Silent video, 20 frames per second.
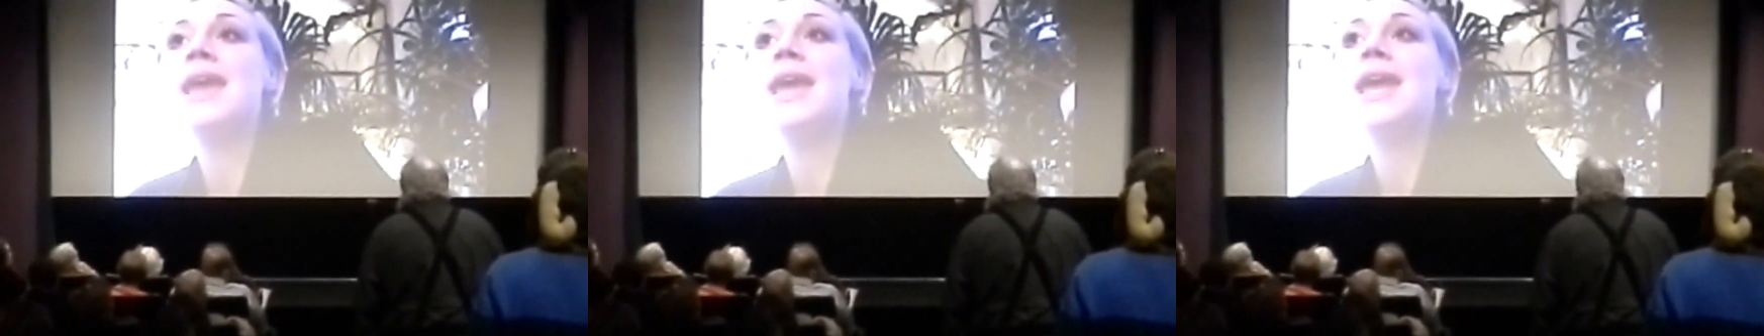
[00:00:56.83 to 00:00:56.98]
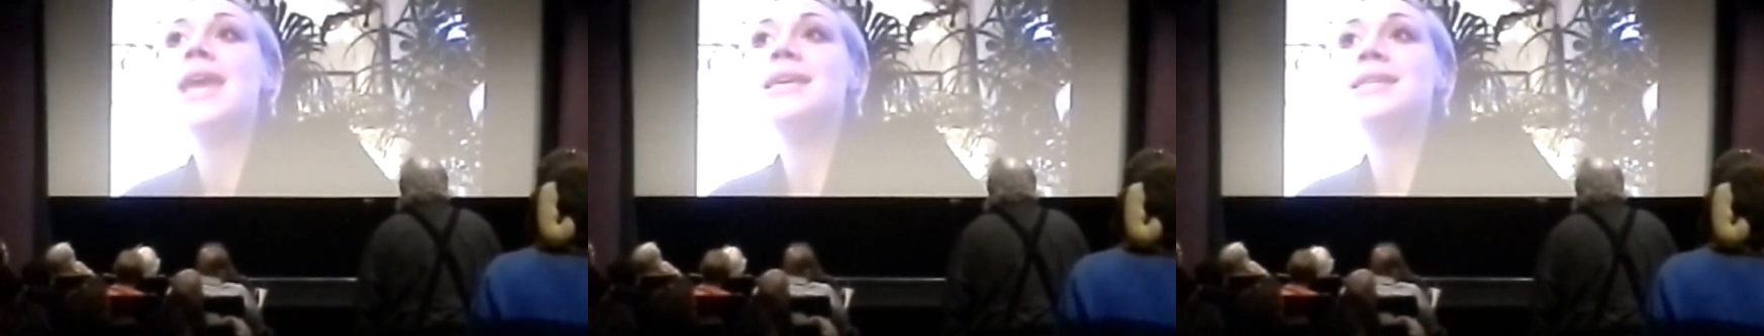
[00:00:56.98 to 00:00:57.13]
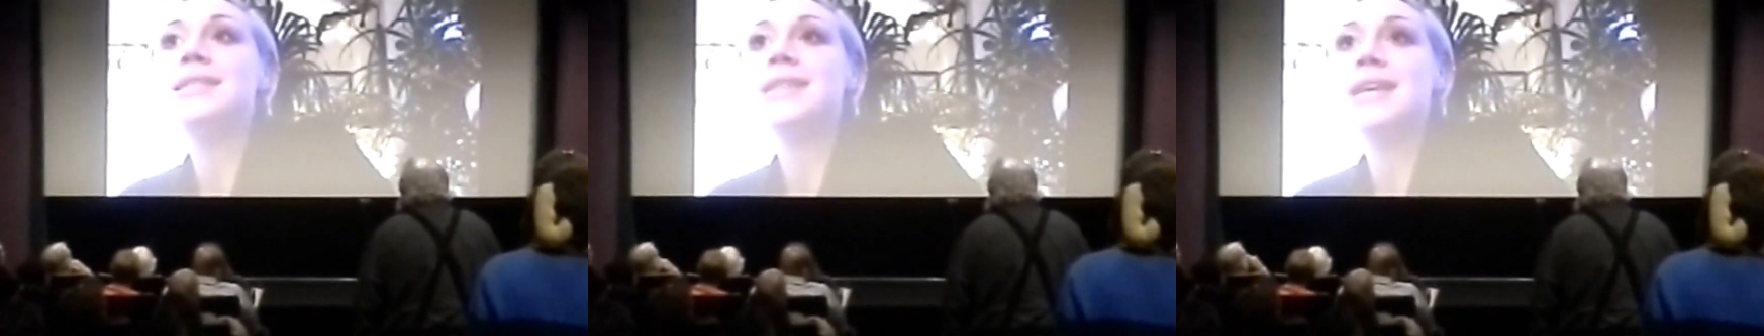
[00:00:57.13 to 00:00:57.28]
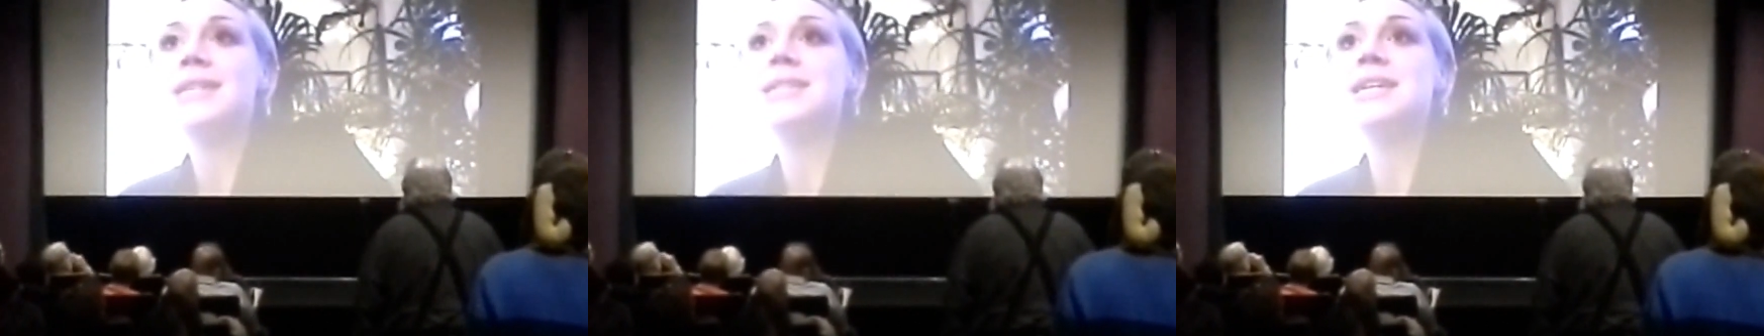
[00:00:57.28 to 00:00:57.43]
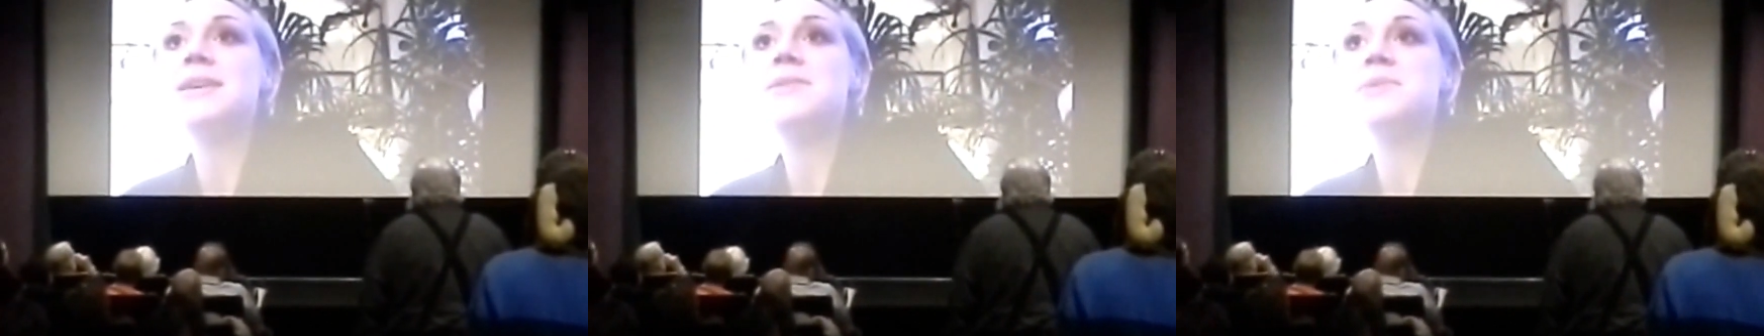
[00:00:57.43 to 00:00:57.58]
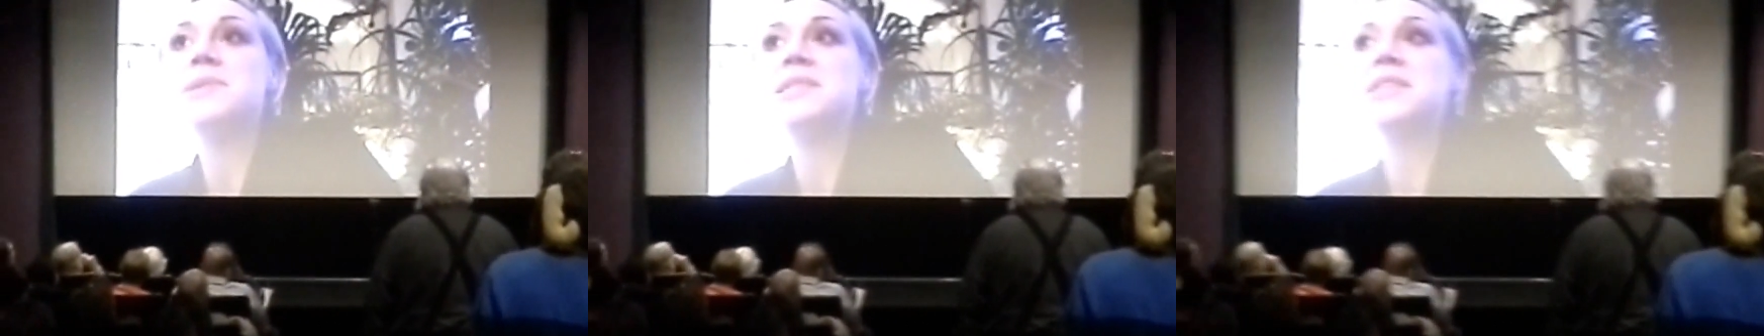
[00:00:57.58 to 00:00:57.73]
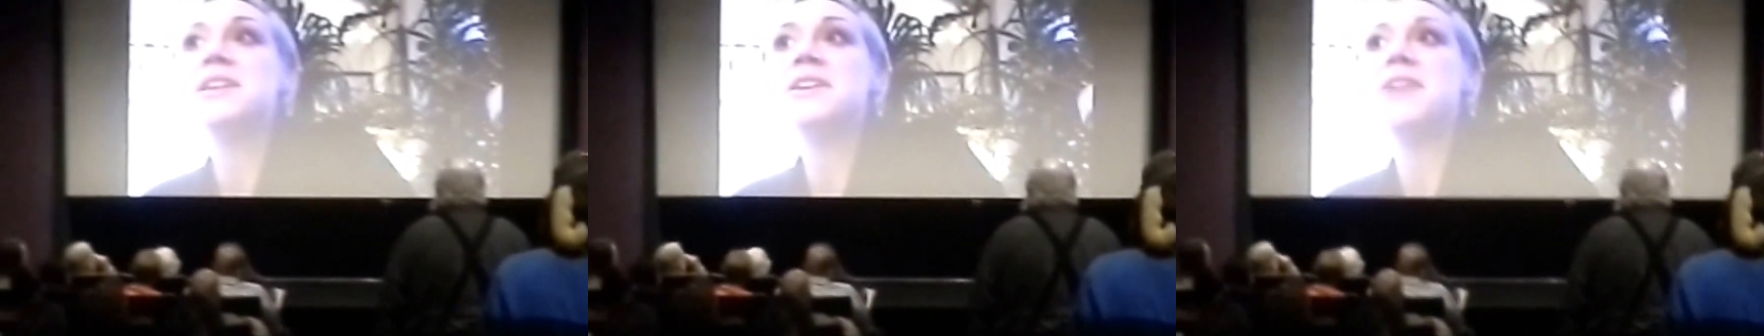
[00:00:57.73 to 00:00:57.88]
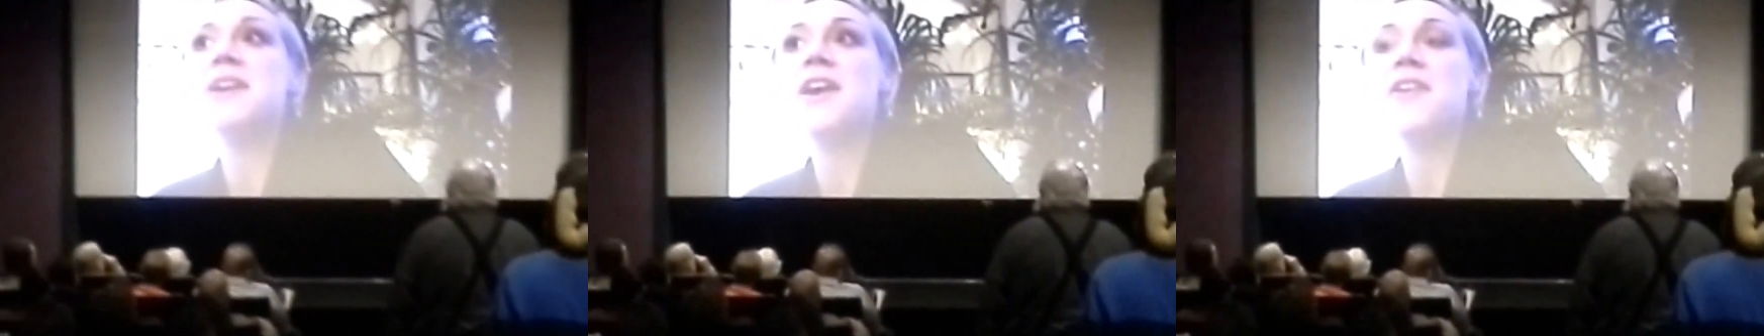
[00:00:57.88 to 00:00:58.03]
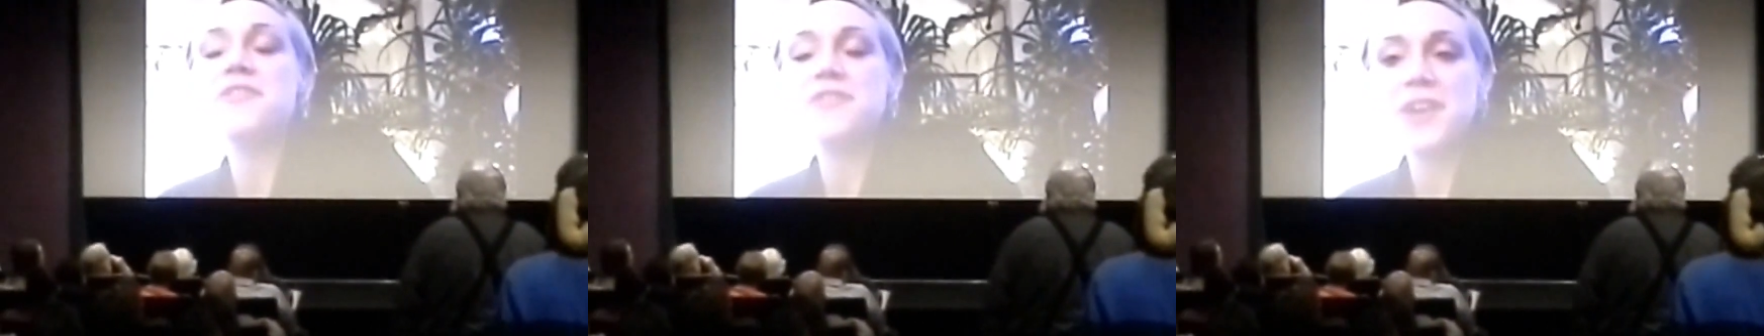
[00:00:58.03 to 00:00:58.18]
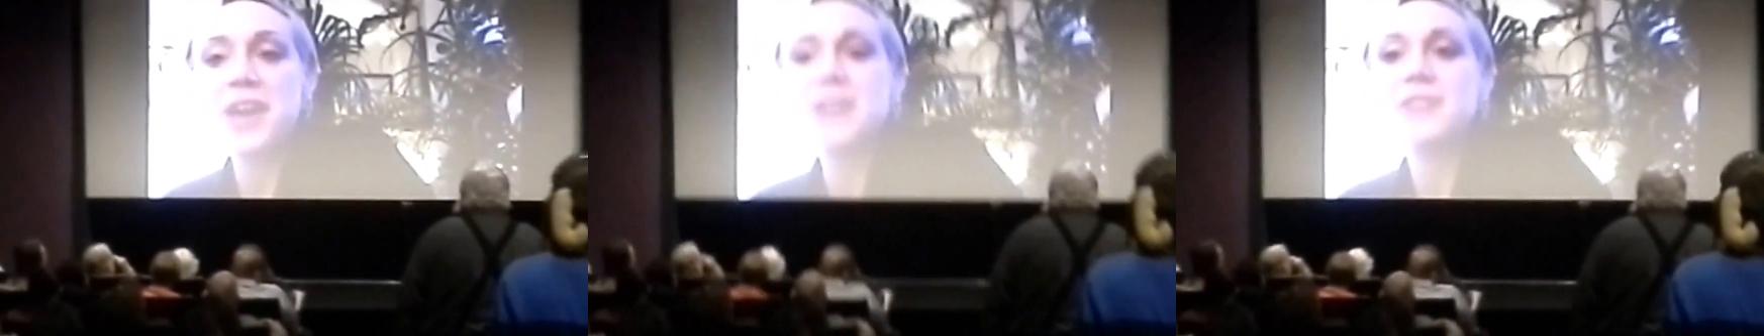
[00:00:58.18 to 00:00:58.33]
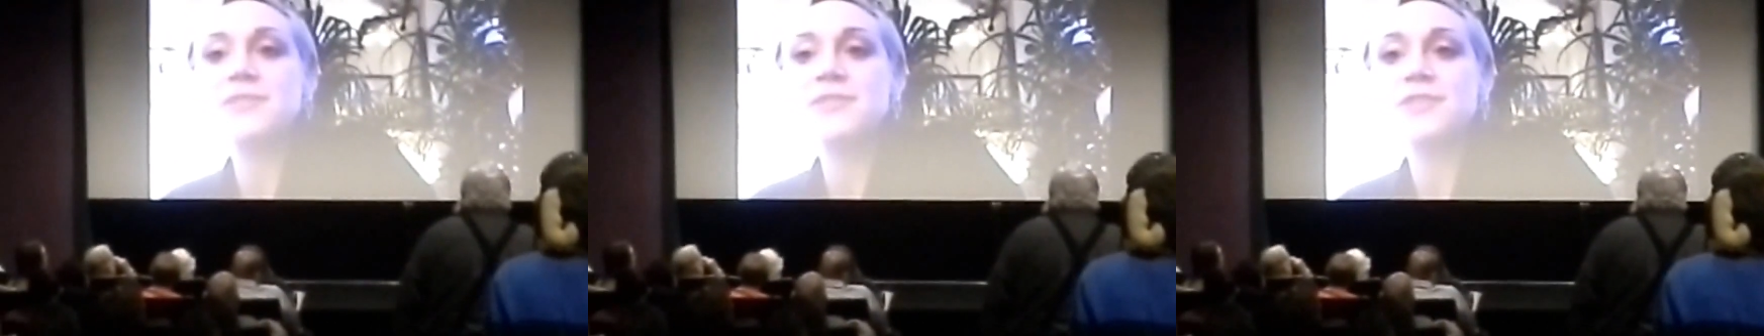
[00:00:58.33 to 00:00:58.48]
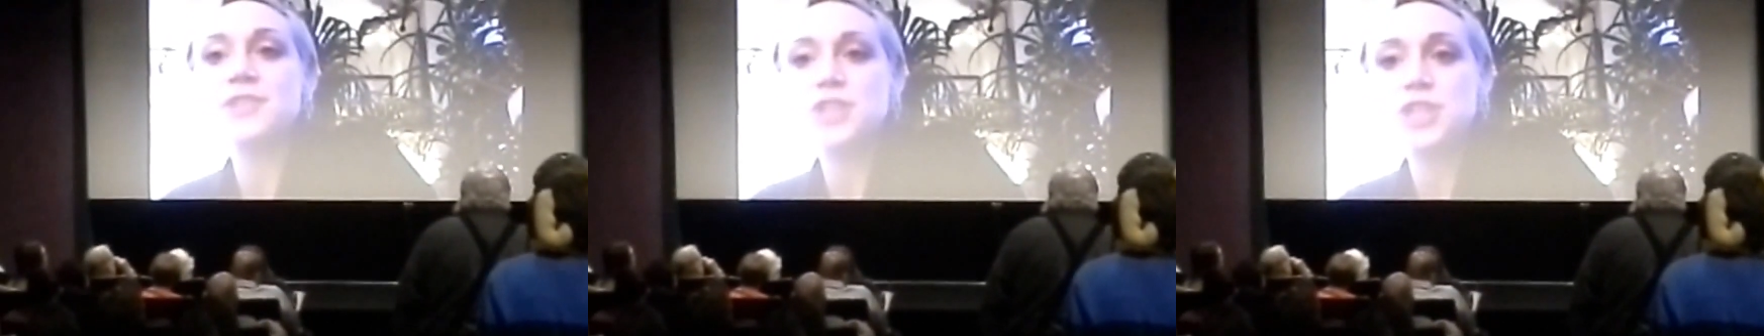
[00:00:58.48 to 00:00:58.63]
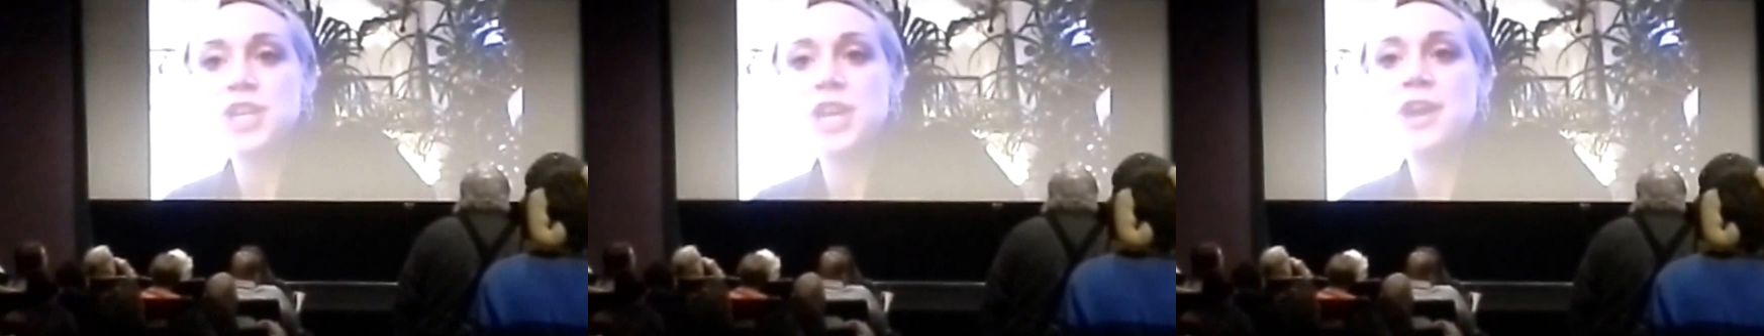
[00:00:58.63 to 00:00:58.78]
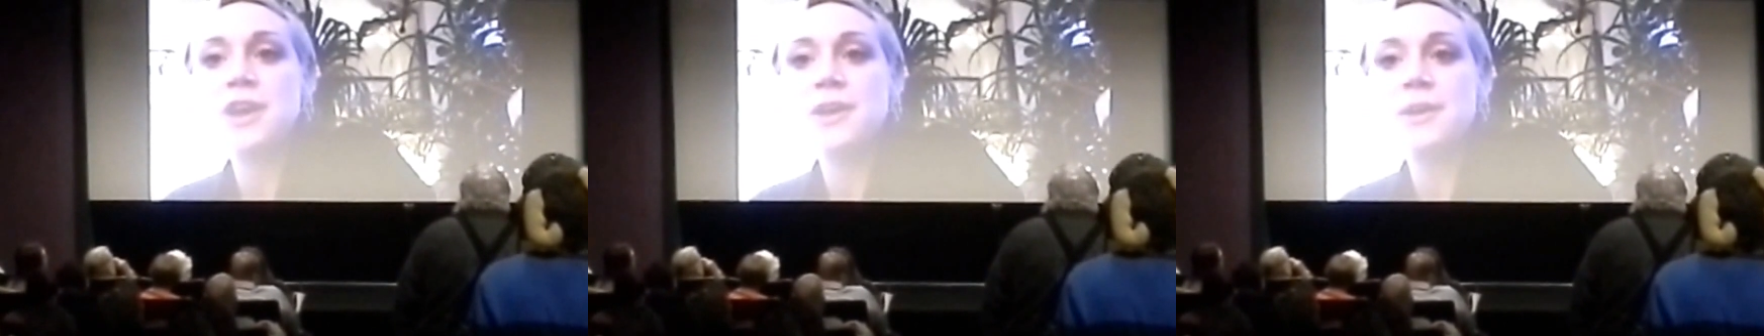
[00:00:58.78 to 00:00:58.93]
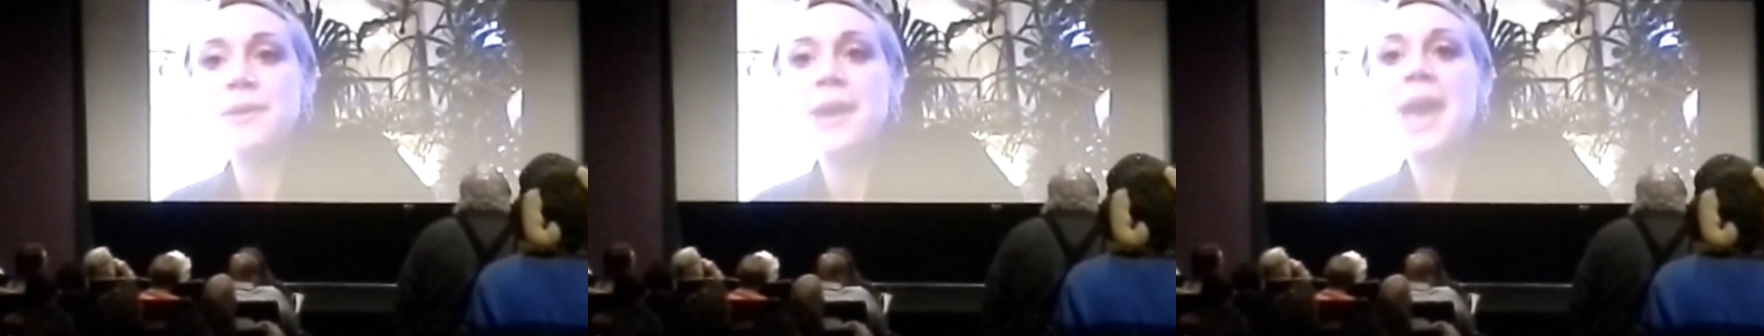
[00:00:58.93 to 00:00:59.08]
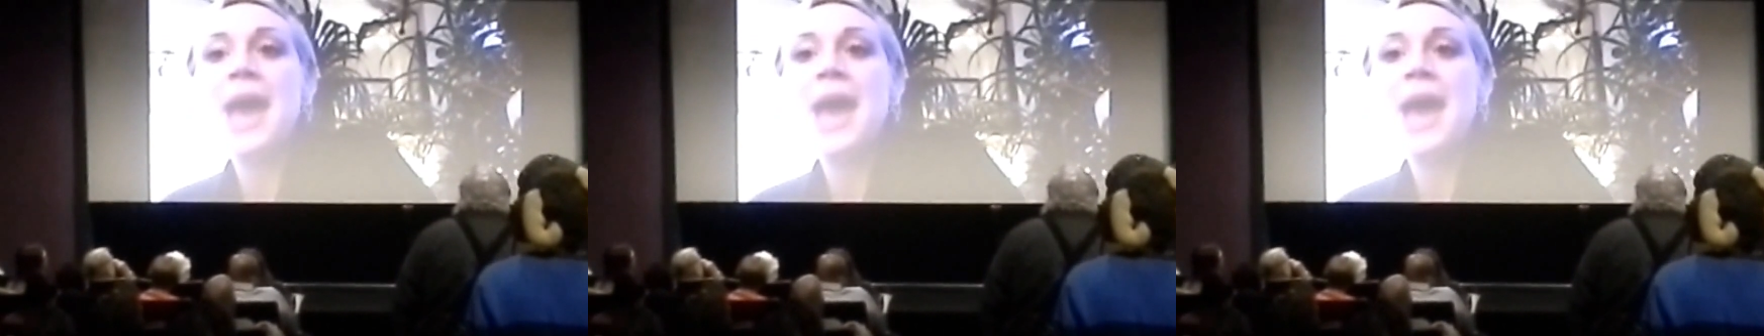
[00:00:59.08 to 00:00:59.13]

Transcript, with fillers: he said he was a, a, fan of the show,